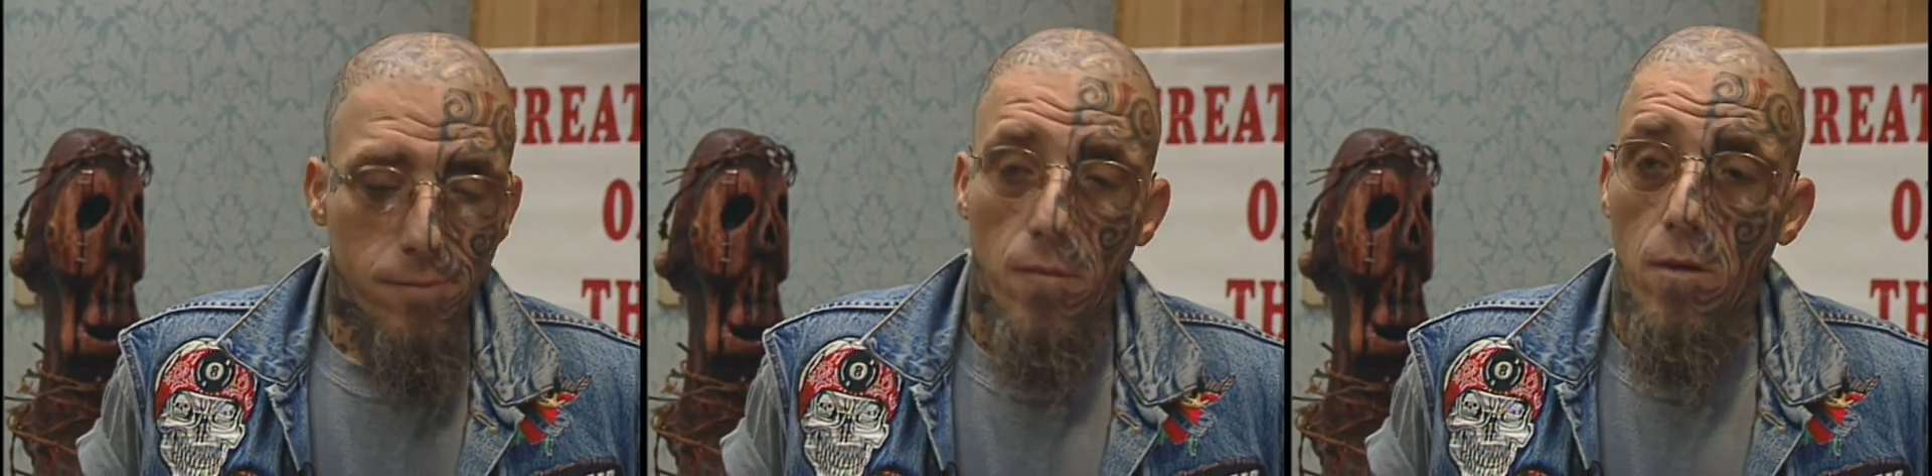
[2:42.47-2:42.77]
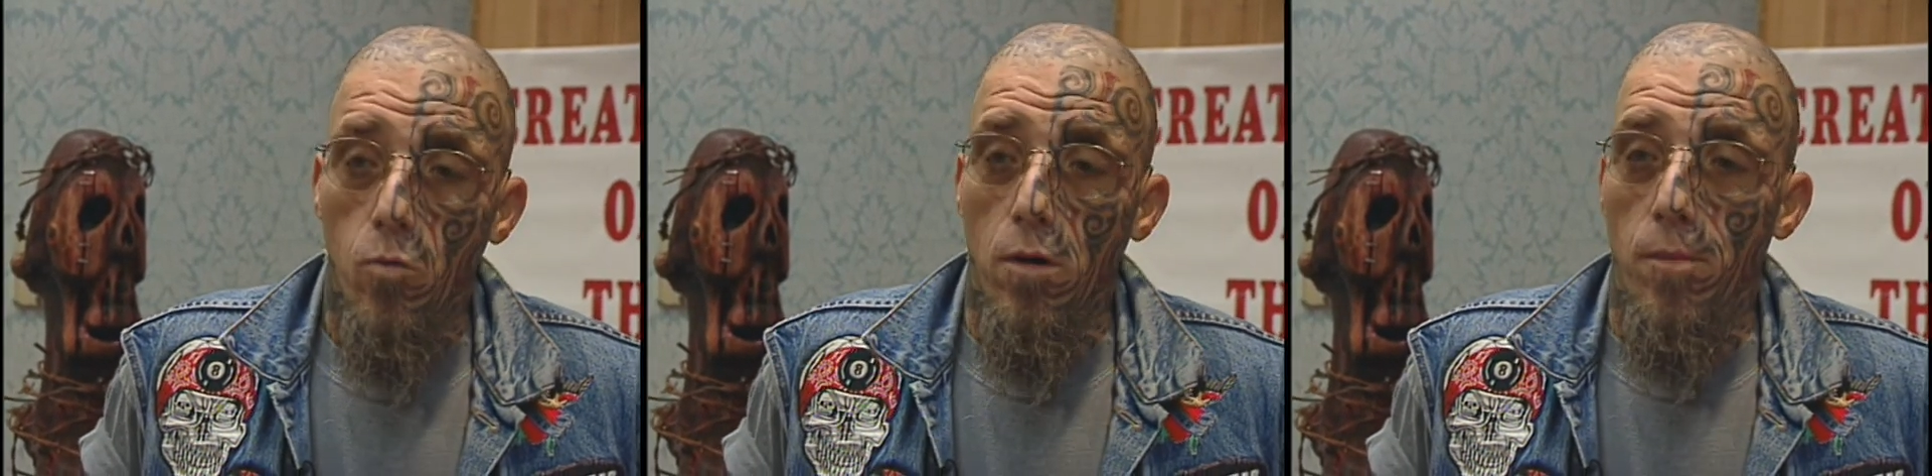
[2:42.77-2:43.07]
And
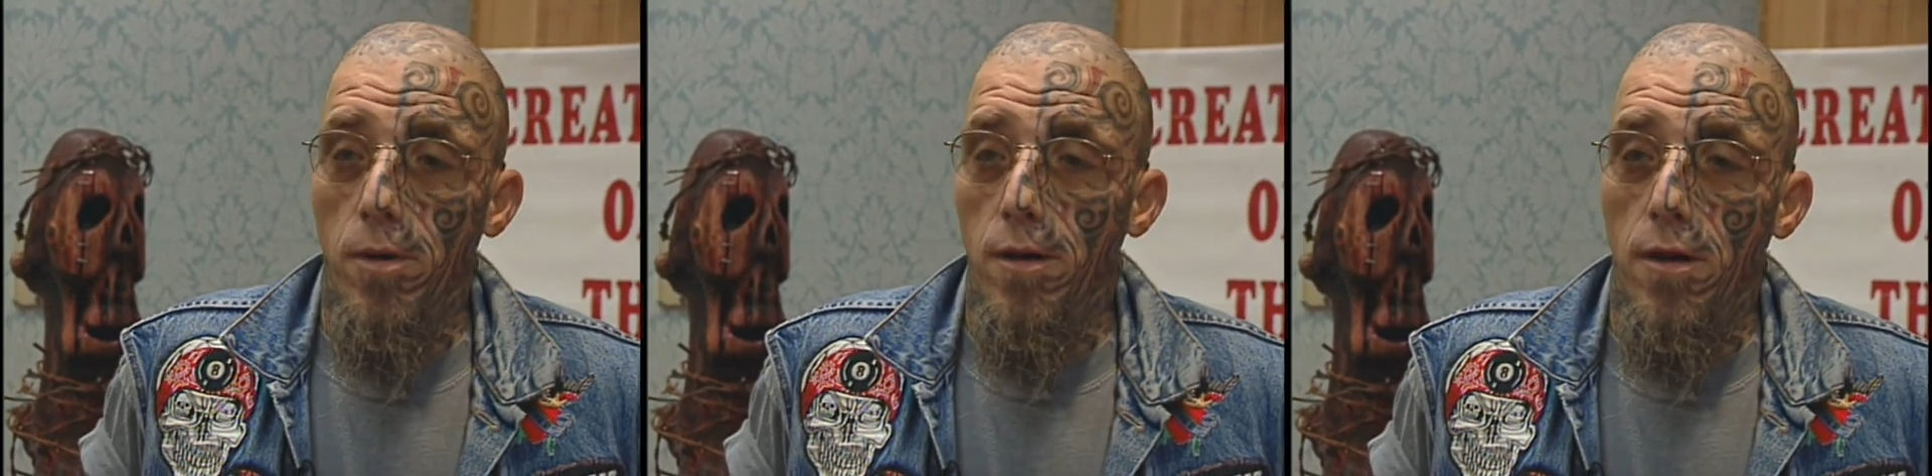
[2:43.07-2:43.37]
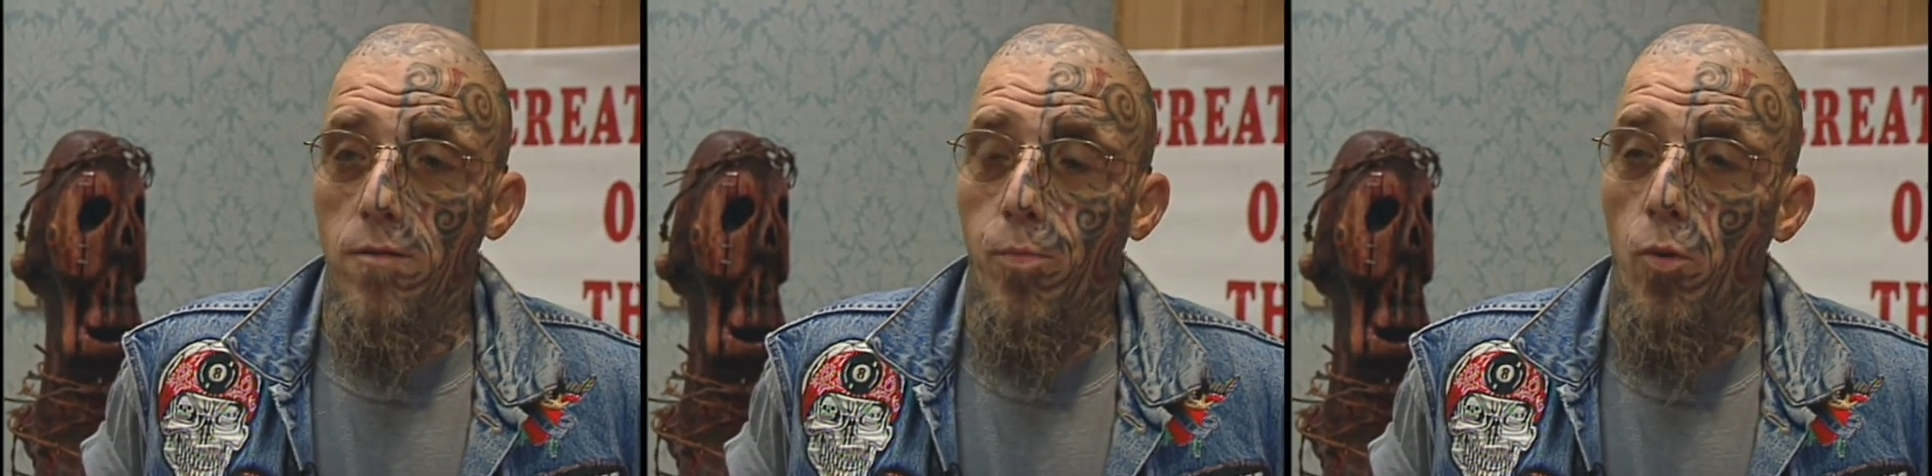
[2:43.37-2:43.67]
the well, I mean,
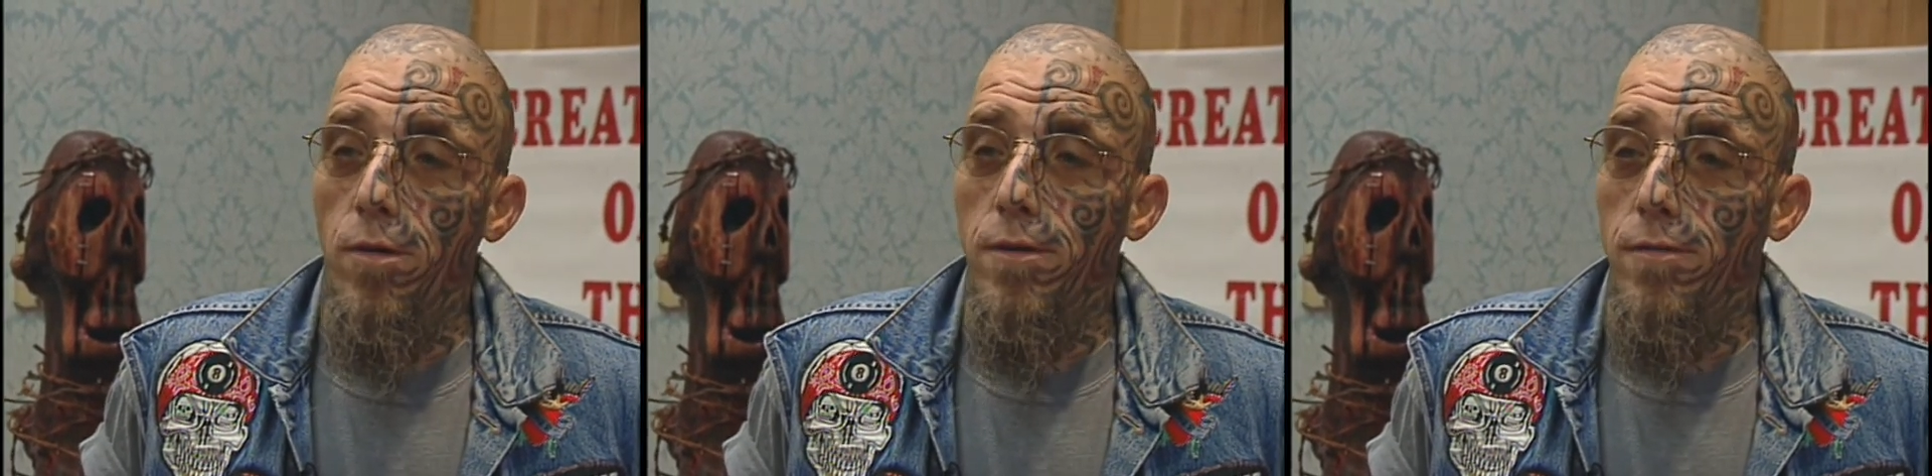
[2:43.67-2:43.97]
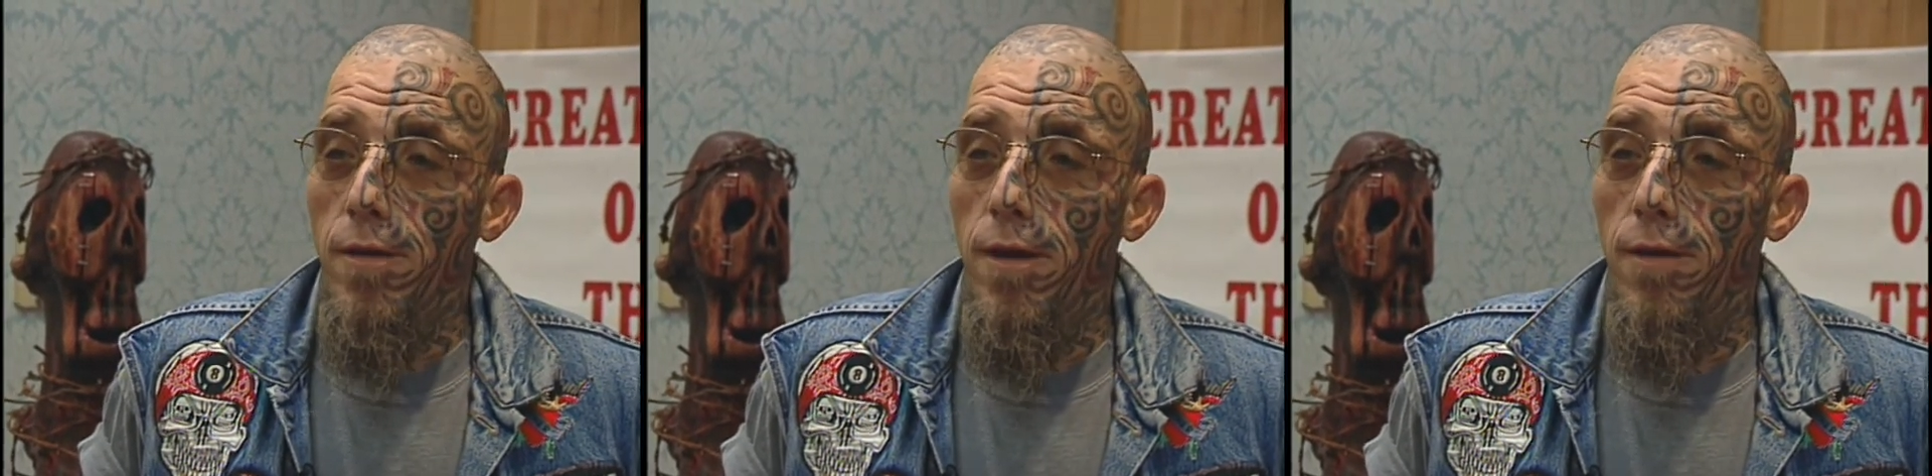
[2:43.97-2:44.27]
I was born in the
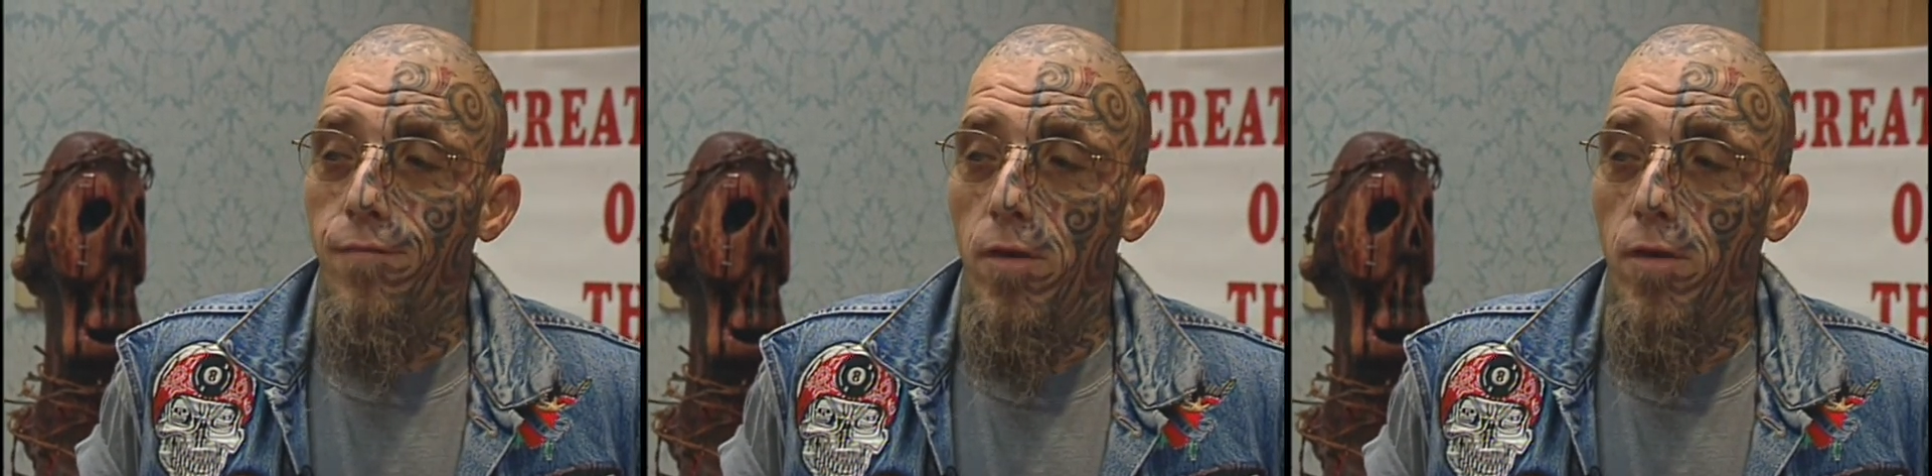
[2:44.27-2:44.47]
South.